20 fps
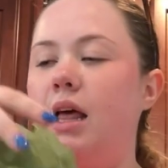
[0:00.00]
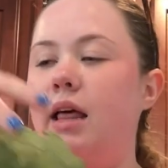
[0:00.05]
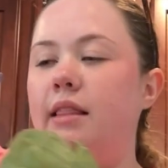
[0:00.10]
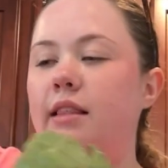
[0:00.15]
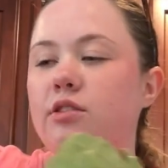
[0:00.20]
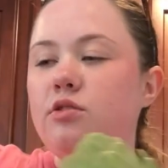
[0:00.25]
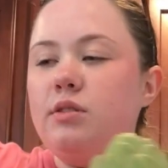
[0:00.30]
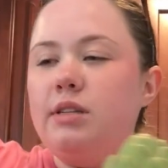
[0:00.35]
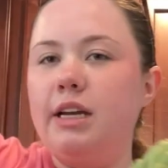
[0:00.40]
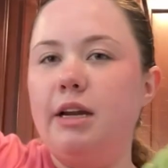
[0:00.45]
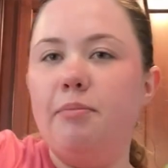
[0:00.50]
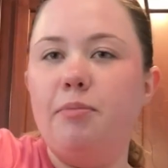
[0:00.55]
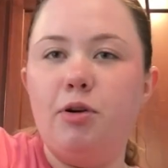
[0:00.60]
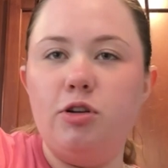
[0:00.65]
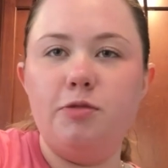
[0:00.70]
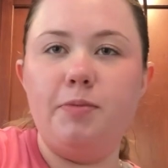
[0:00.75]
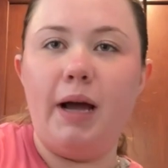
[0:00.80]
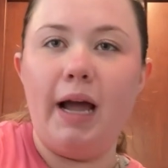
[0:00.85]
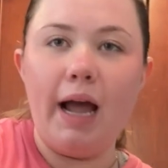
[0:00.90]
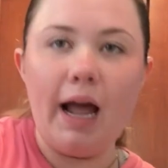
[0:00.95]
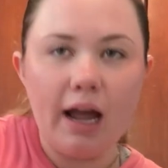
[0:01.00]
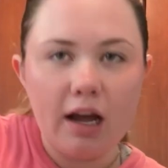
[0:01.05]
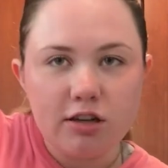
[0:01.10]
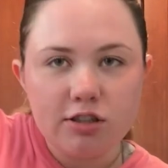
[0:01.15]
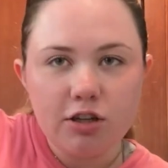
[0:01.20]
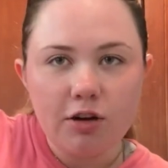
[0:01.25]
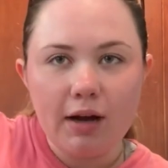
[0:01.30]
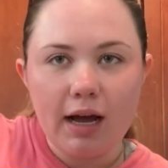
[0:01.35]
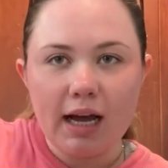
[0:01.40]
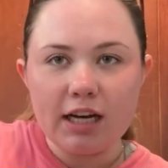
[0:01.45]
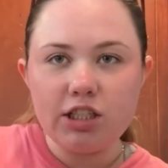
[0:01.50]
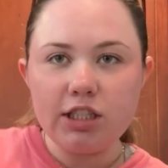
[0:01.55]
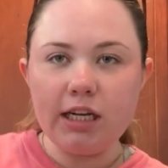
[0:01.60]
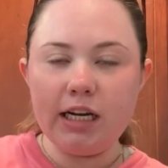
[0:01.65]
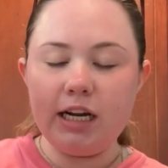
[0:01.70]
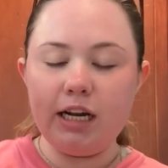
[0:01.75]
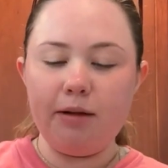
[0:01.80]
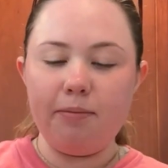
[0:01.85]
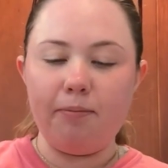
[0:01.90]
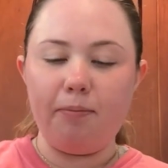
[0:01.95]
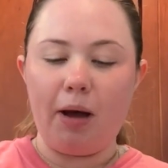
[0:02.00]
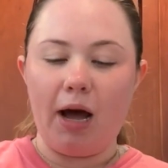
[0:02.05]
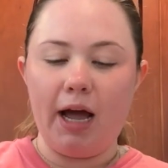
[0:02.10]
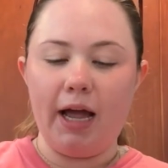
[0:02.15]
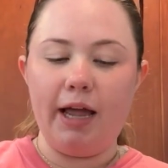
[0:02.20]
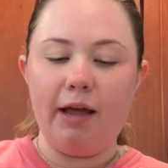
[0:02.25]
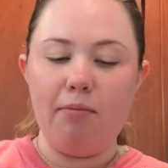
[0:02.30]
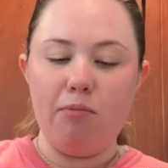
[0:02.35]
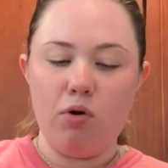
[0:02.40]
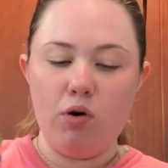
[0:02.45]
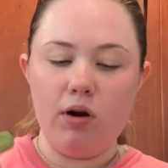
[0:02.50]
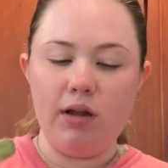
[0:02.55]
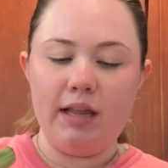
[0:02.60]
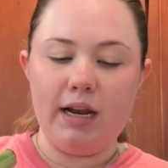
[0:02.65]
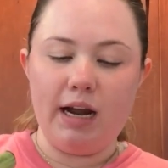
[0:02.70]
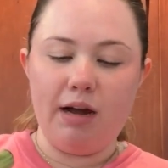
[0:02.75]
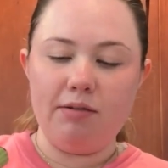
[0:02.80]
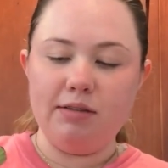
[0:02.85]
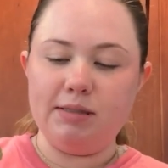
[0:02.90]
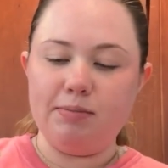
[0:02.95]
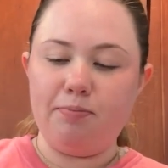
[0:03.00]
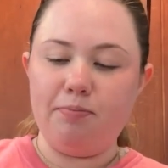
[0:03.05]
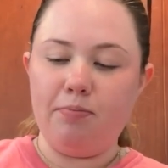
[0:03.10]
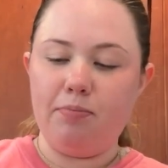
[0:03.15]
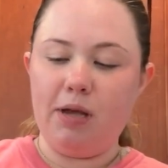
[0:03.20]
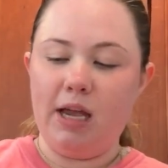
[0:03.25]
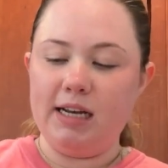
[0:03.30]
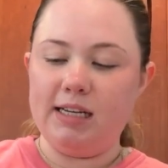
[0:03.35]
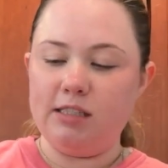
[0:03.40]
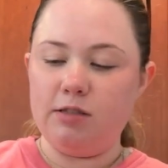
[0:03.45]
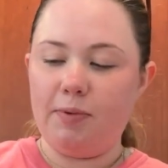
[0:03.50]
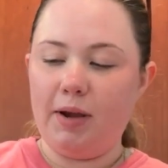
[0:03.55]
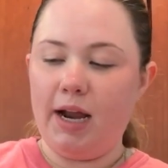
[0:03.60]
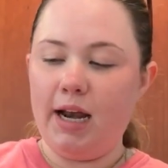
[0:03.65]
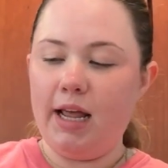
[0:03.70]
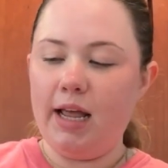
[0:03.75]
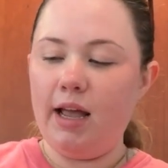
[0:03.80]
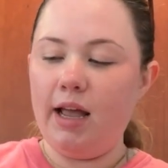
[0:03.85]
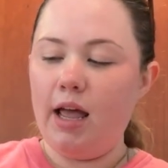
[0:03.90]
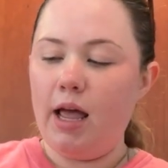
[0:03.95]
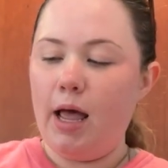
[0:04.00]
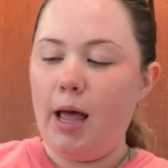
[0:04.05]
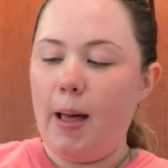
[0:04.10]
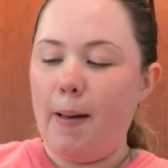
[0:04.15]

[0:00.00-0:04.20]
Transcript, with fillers: This was an impulse buy. I also actually ended up buying more than I was anticipating,